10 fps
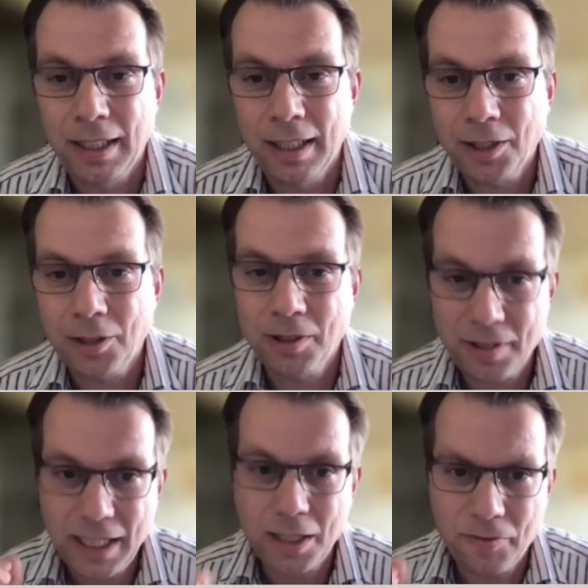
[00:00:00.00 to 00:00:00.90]
So to
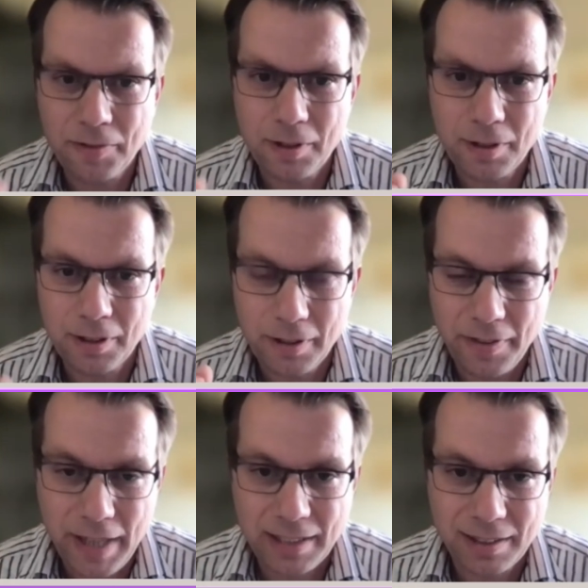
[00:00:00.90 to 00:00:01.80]
think of
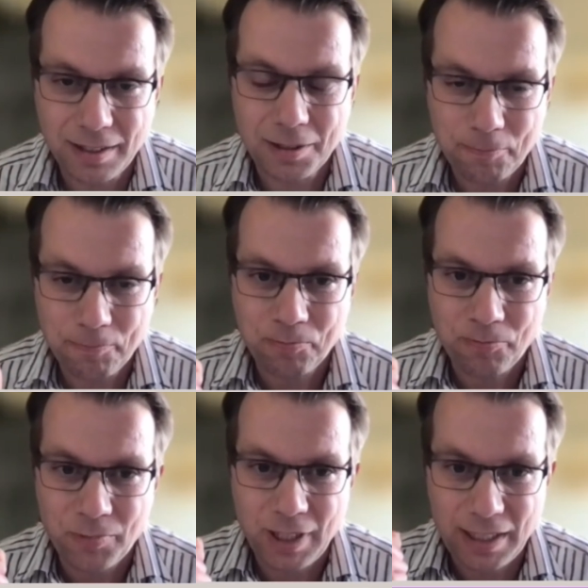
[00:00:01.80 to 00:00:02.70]
this
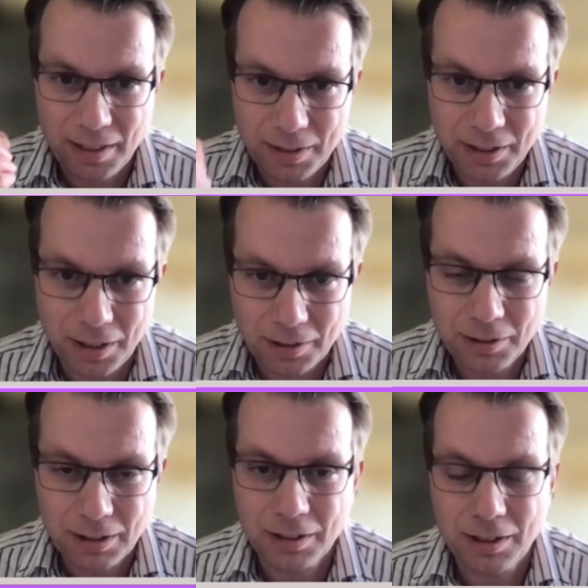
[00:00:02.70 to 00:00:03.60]
as the, you know,
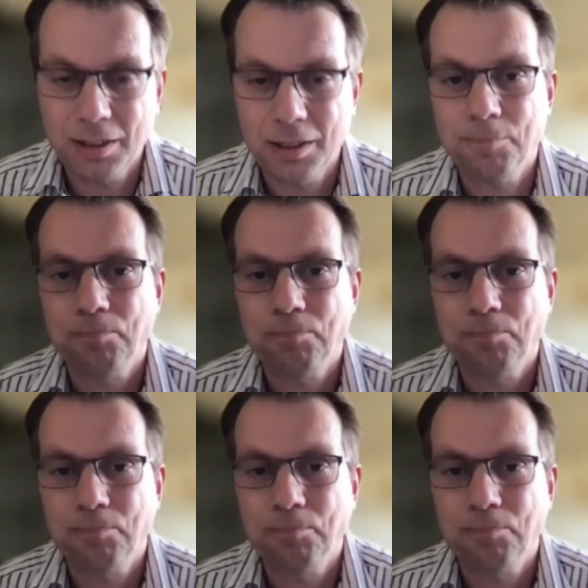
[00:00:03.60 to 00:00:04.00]
um,